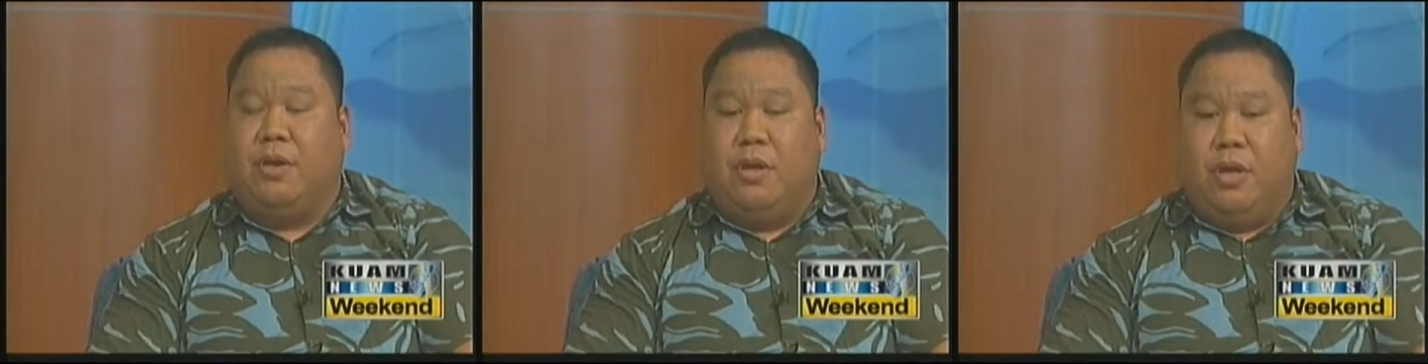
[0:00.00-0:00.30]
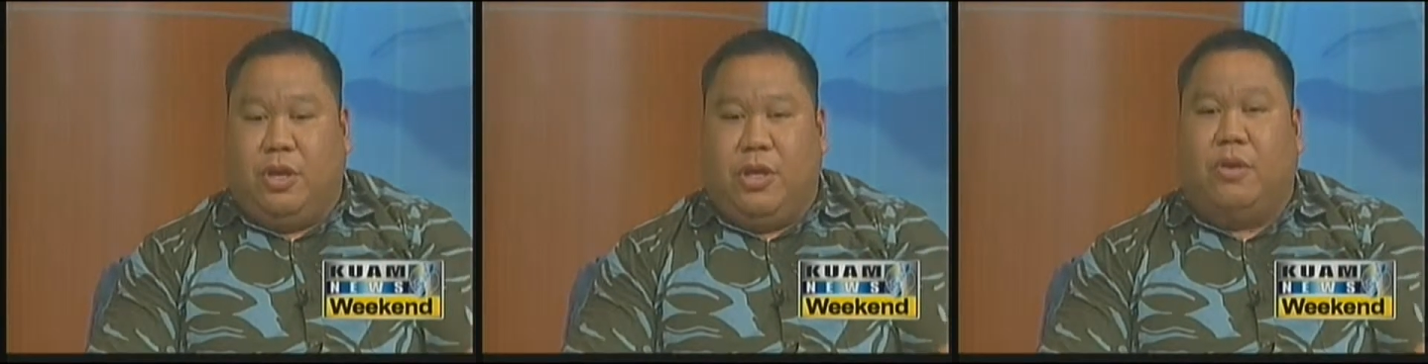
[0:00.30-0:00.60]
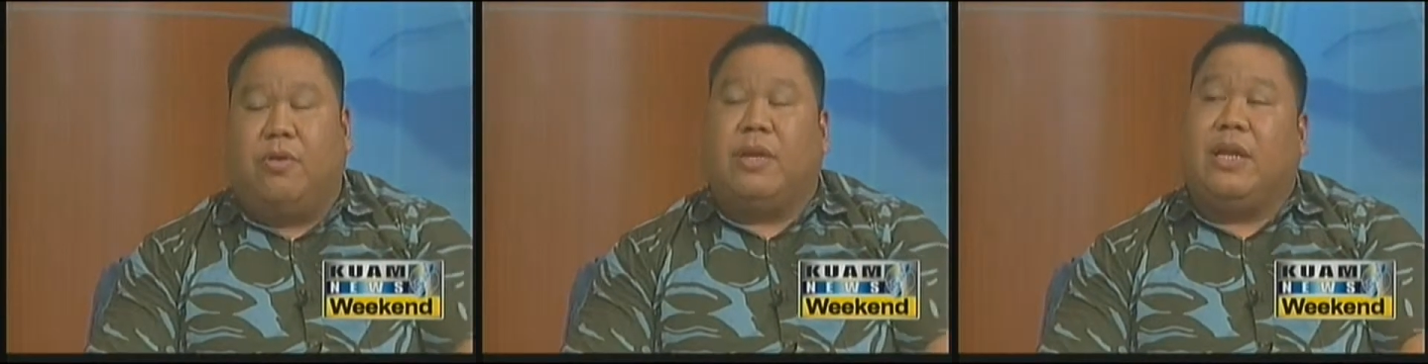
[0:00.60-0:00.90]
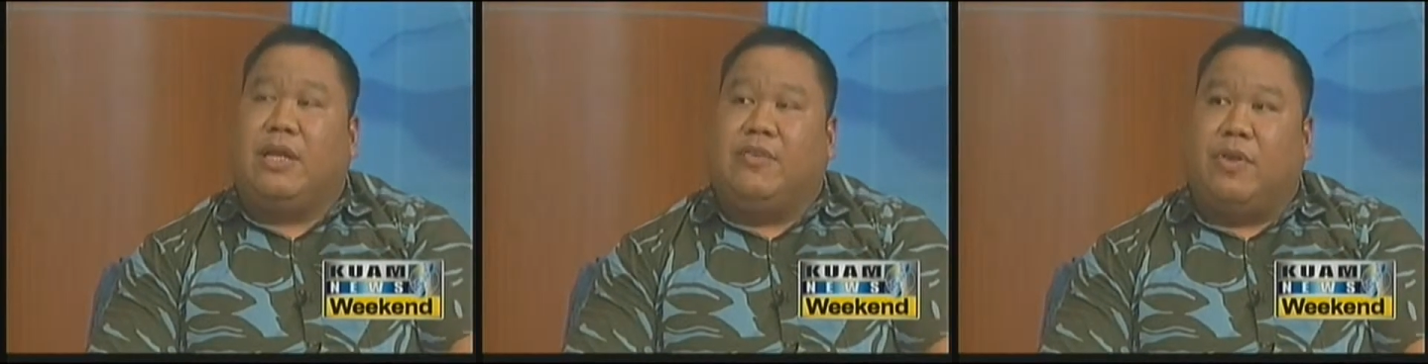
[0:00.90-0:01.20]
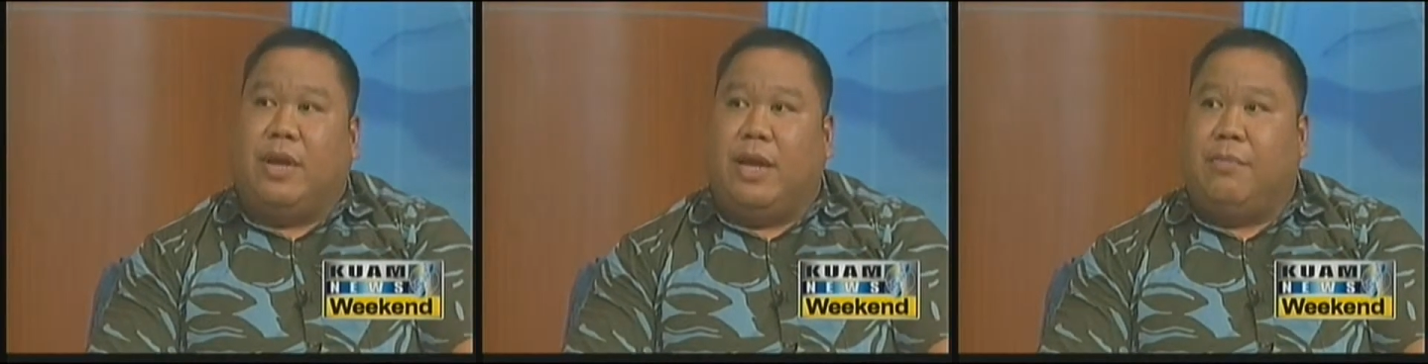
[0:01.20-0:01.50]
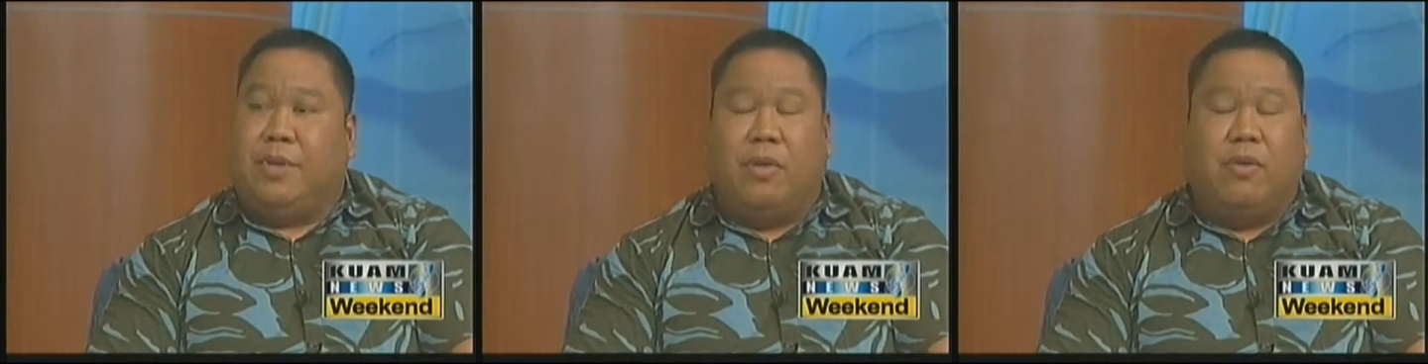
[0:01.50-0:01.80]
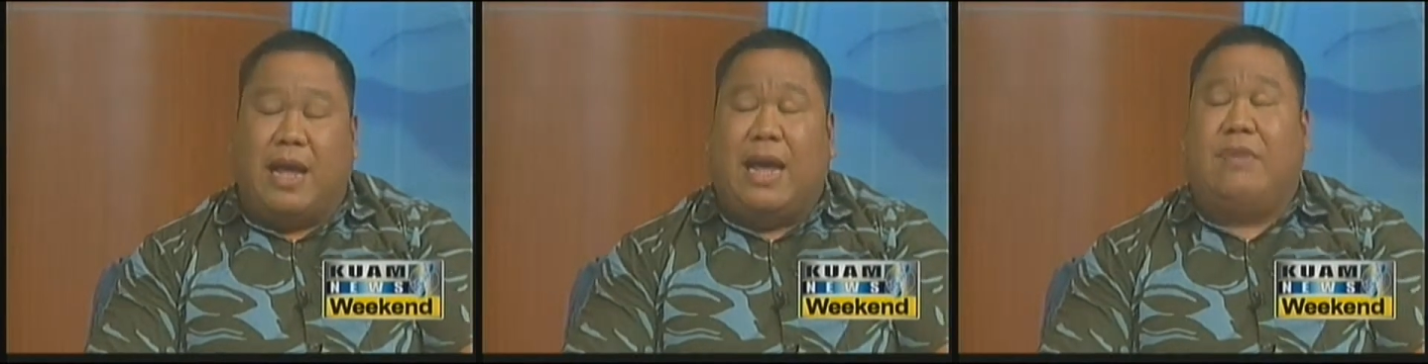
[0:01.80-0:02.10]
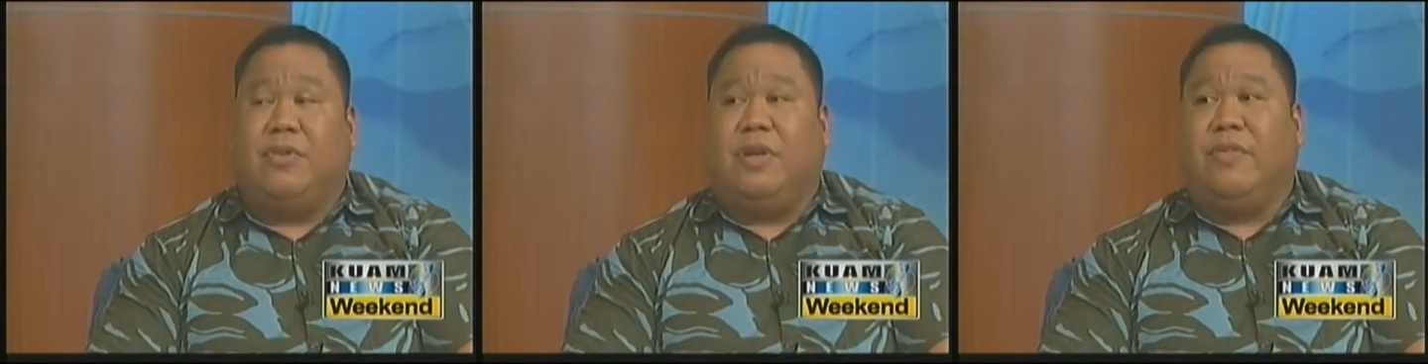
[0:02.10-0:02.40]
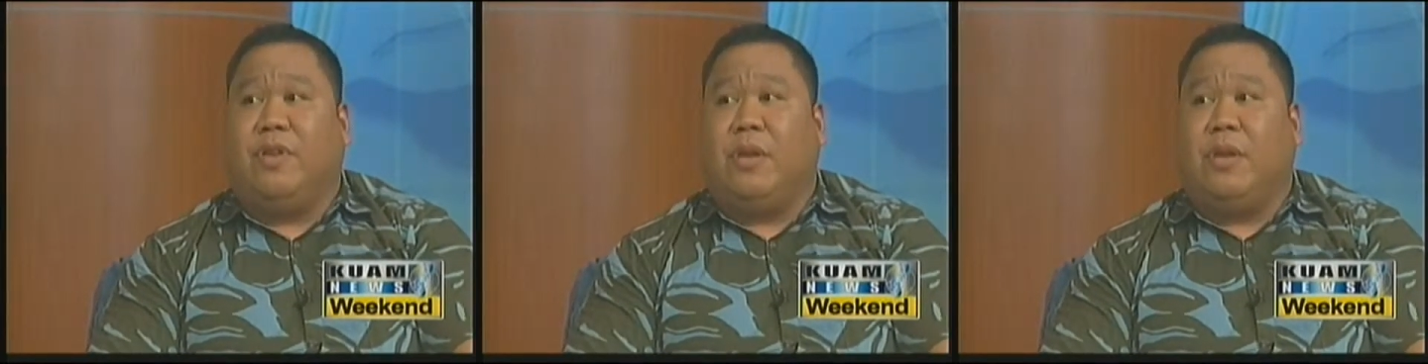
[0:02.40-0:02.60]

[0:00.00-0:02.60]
You don't leave your name. You don't have to leave your name.